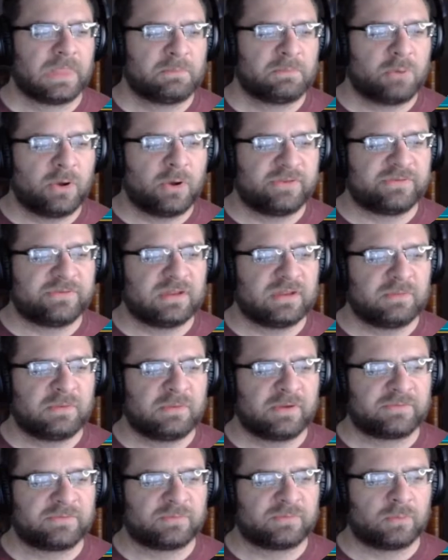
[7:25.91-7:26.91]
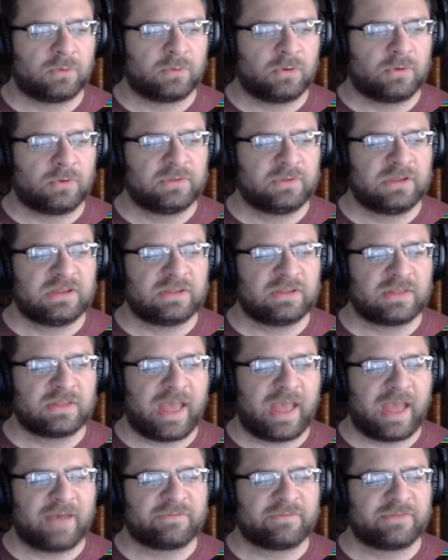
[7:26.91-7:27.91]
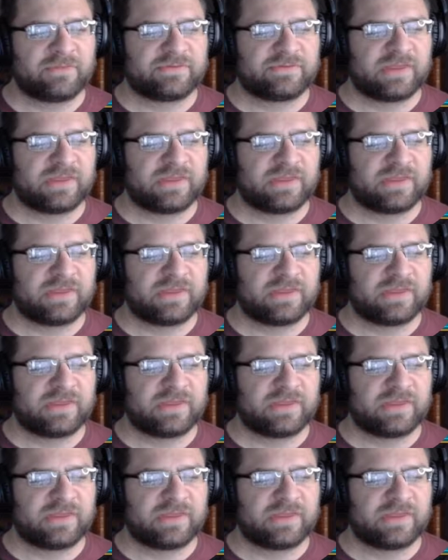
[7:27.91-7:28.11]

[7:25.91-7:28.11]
Poison debuffs will only deal half of the